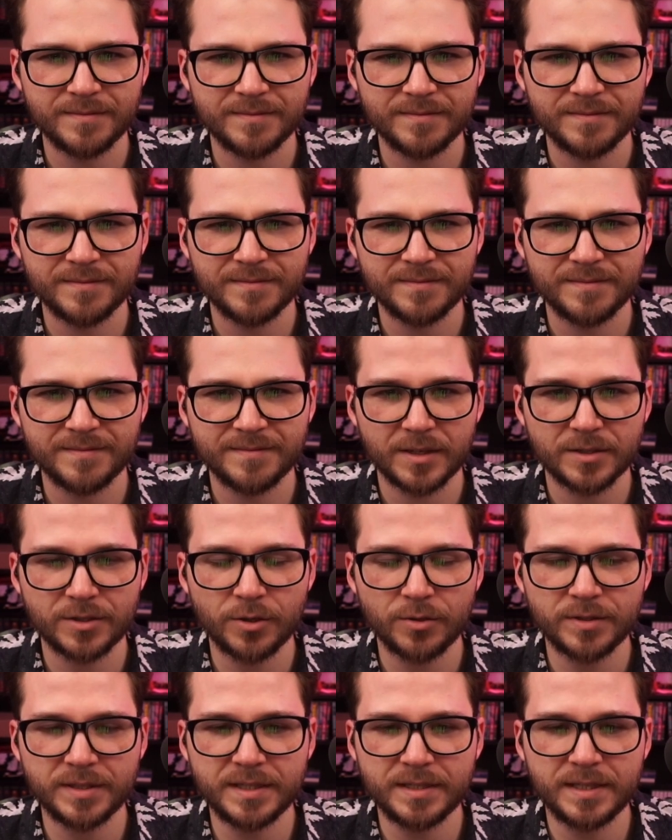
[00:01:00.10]
two.
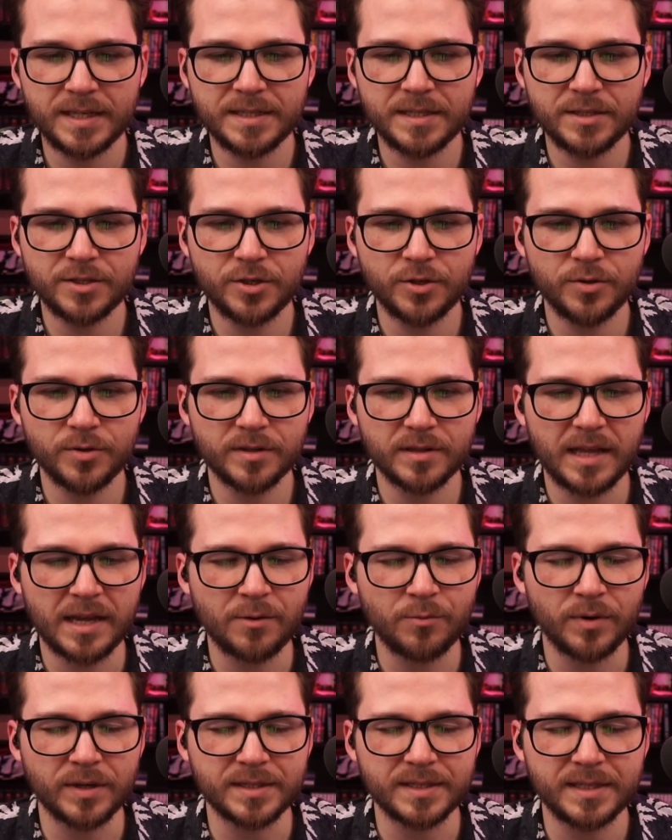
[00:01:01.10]
So season two to like
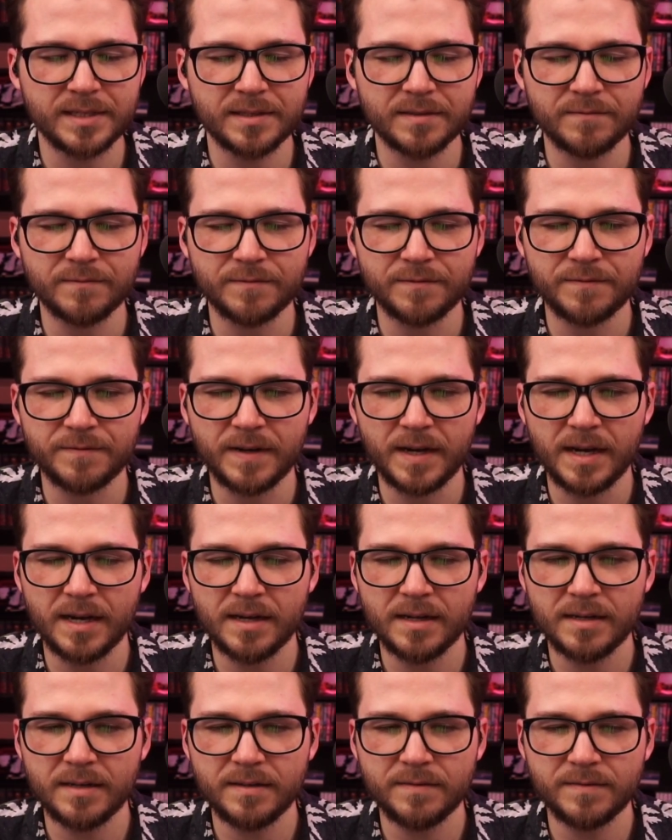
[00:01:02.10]
what? Season
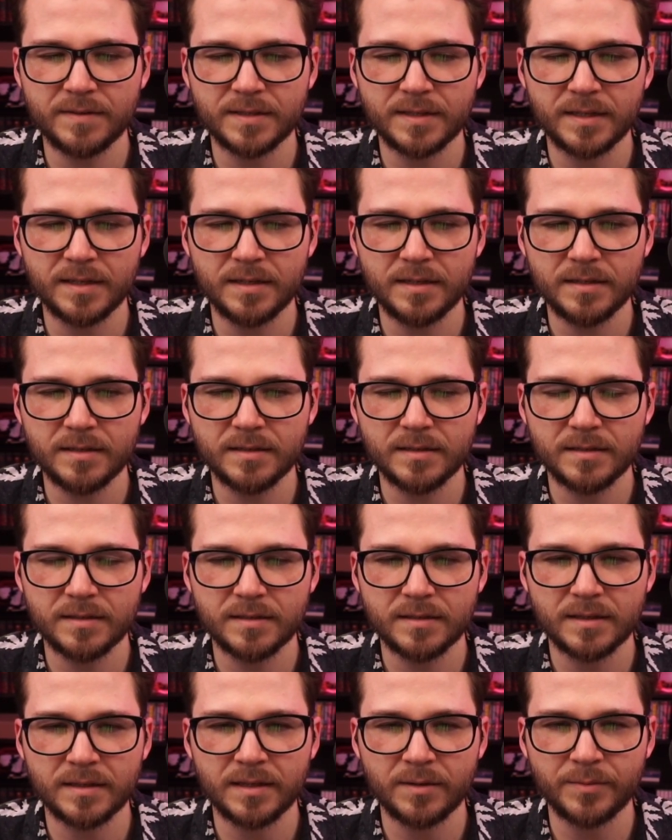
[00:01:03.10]
five,
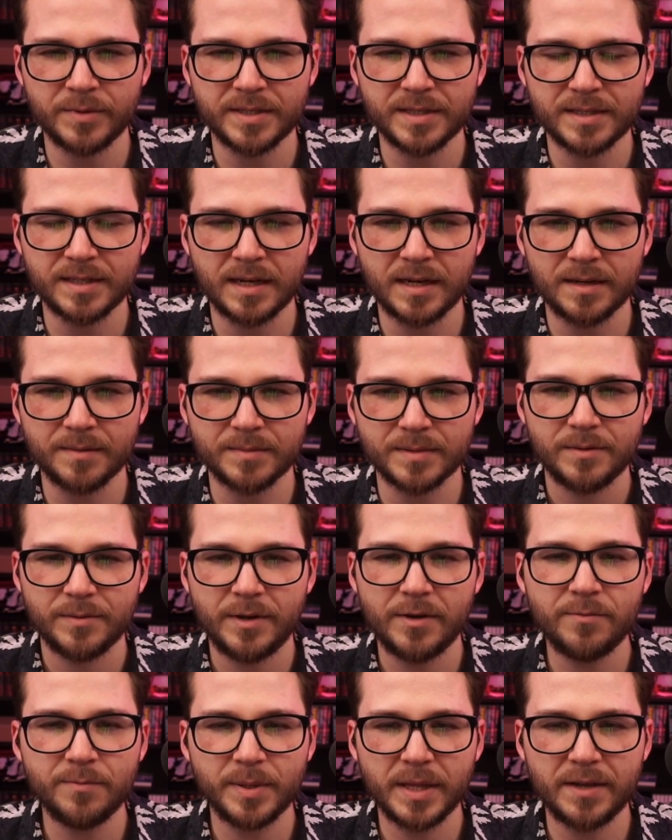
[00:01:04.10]
six, and then we stopped.
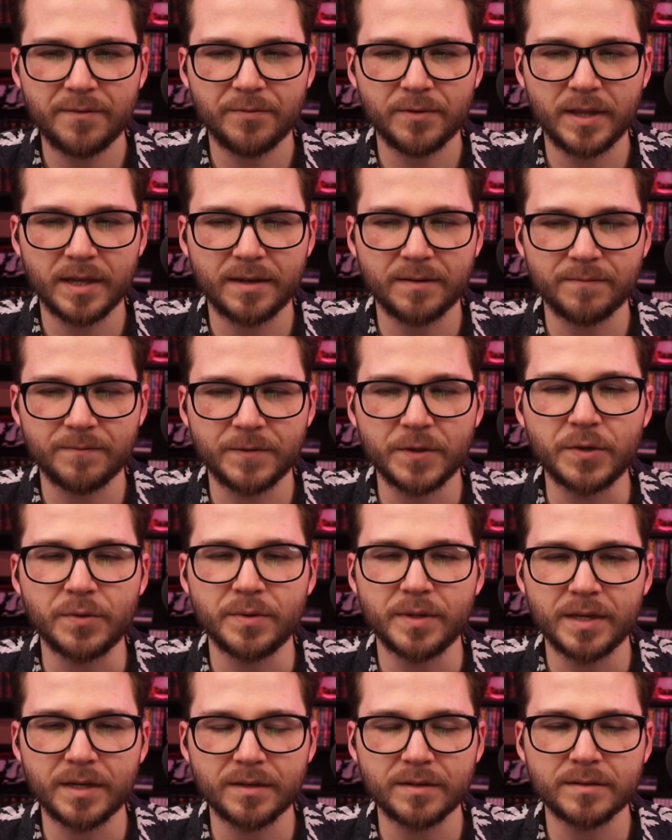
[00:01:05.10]
You haven't played for like a few
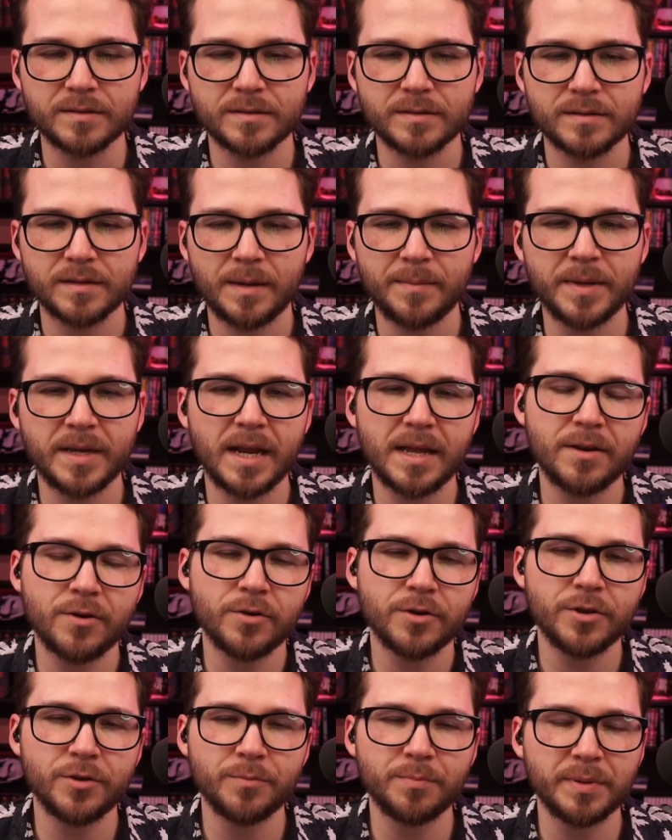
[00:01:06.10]
years. I mean, I know
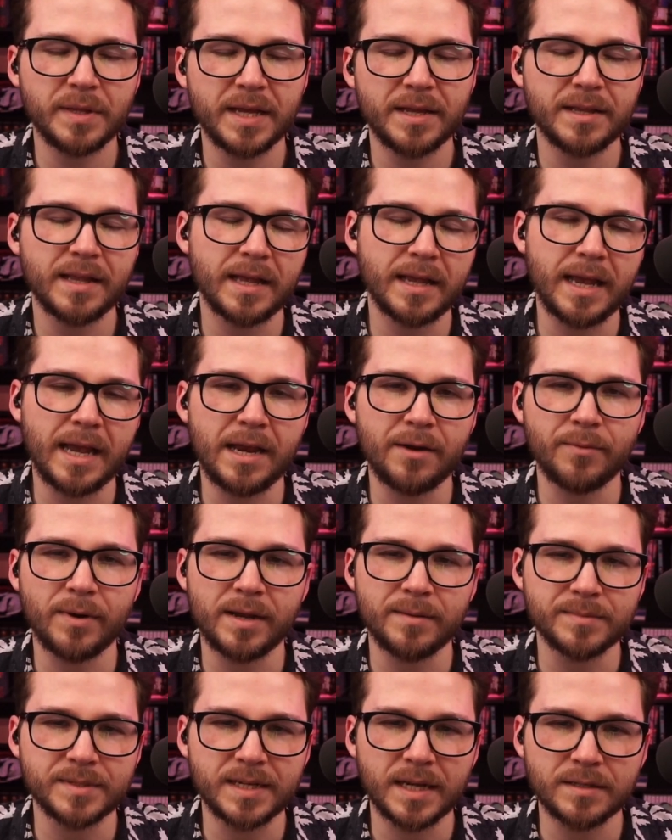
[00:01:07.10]
you played like
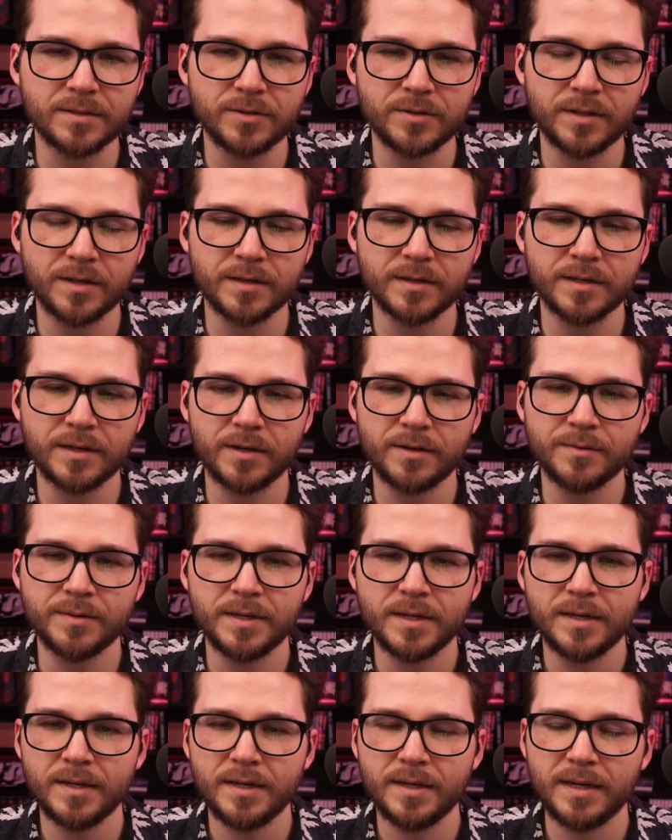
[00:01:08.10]
ARAMs not too long ago,
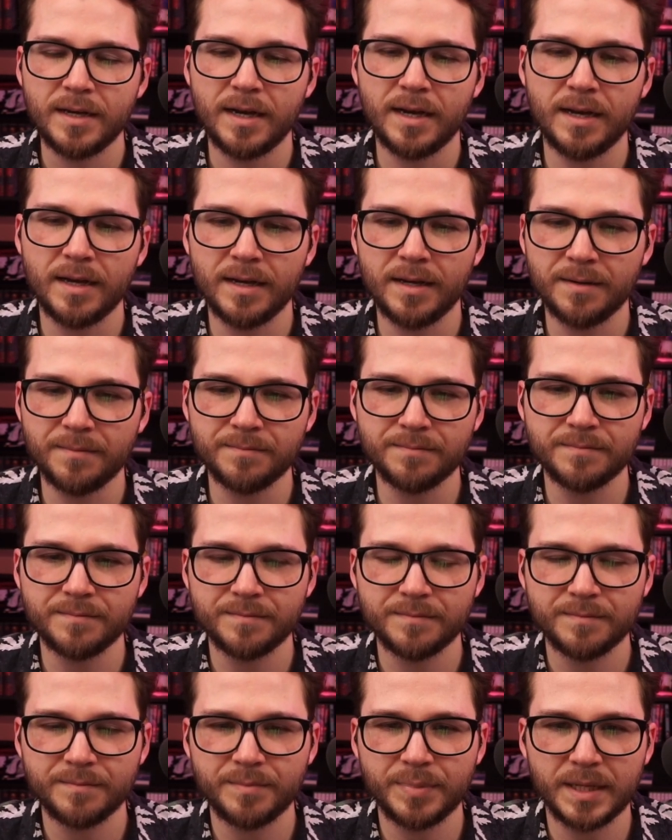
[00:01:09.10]
um,
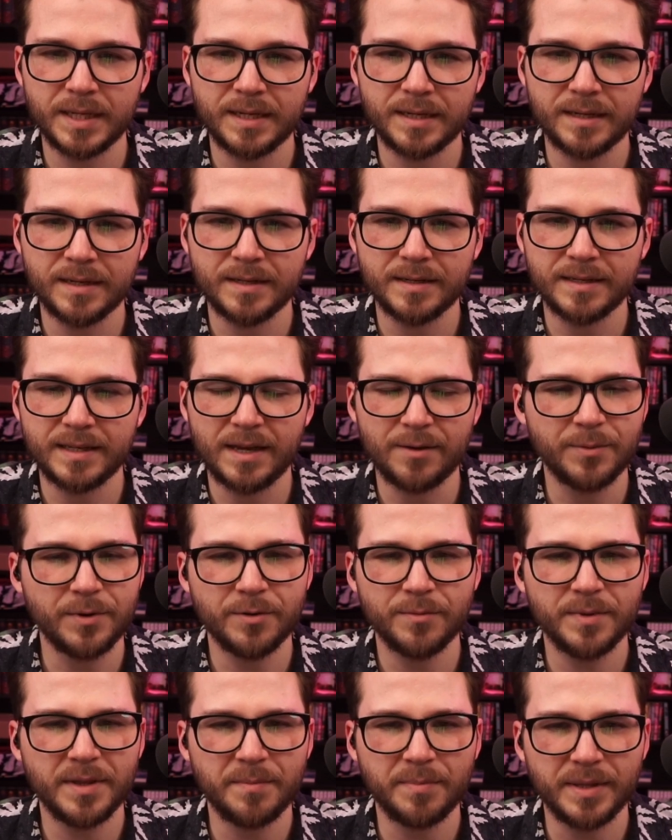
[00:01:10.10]
but uh, yeah, we
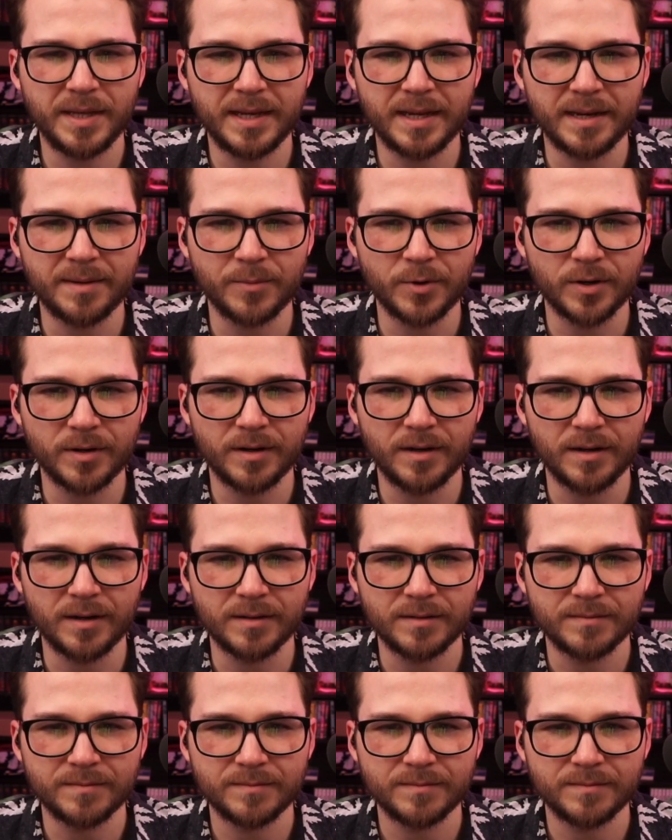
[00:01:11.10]
don't really play anymore, huh?